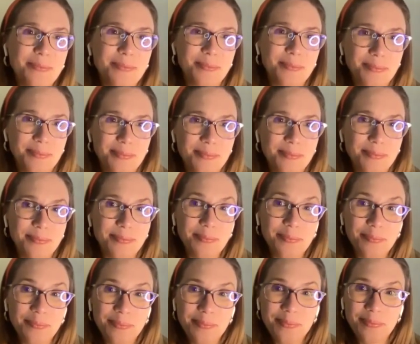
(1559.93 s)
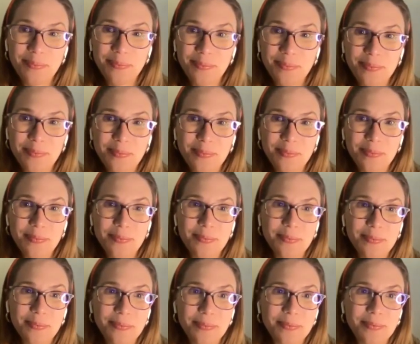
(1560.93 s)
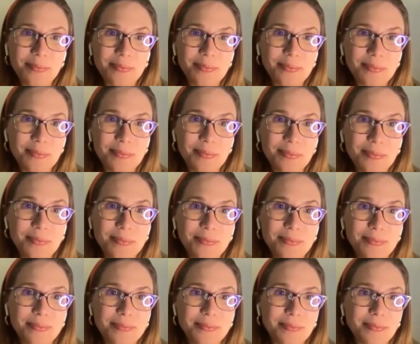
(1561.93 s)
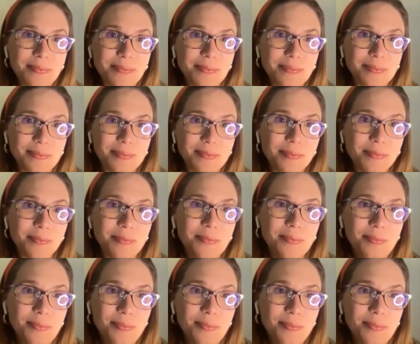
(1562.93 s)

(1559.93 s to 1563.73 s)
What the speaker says: (silent)